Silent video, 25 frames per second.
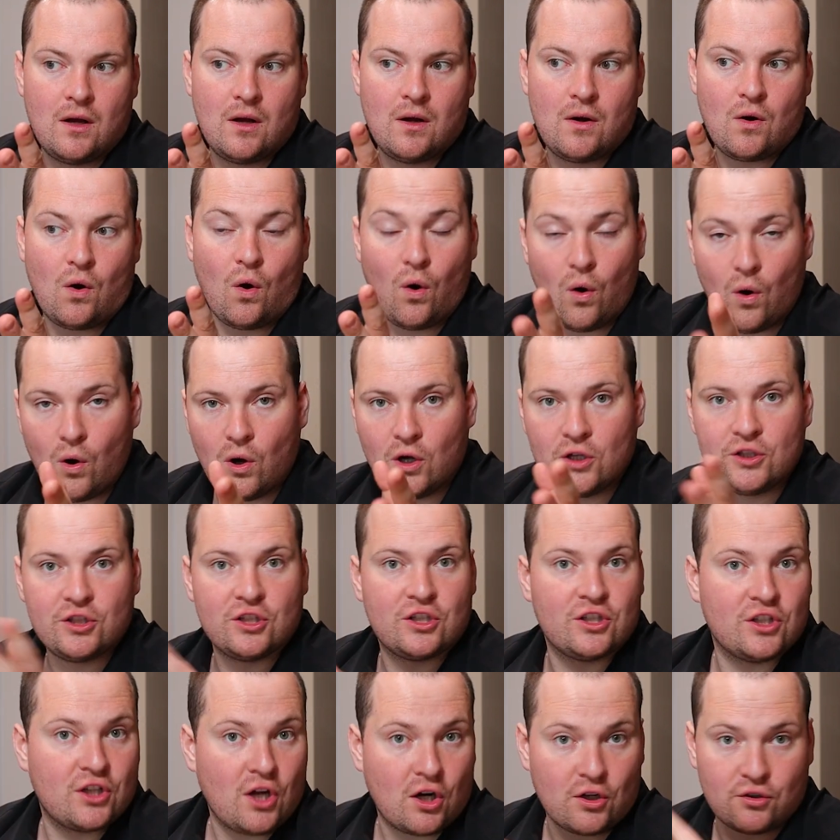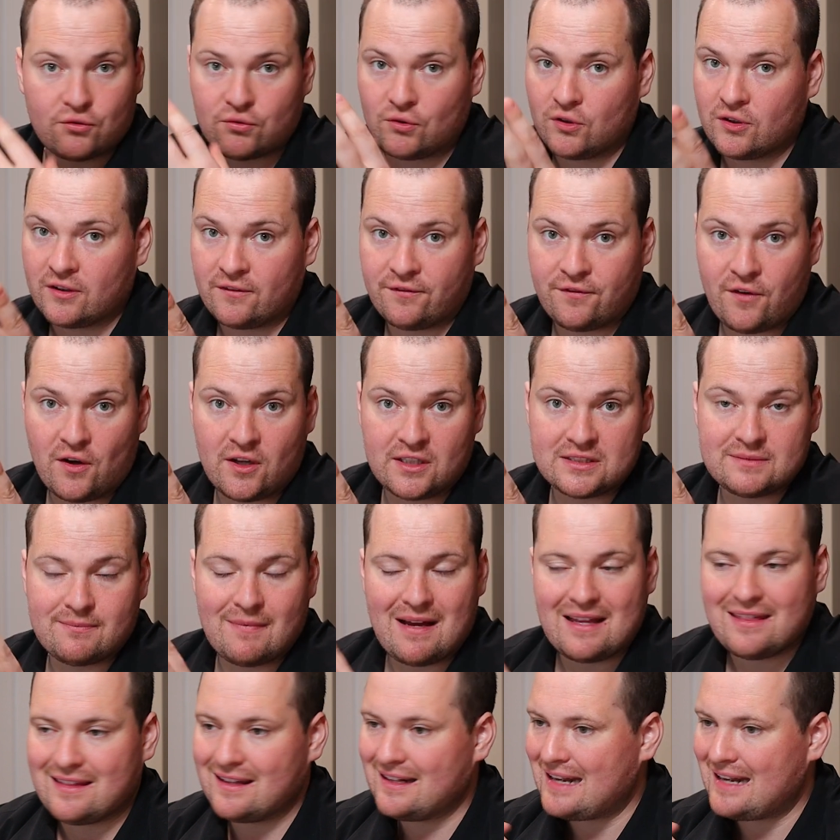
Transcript: Or you can go through the first method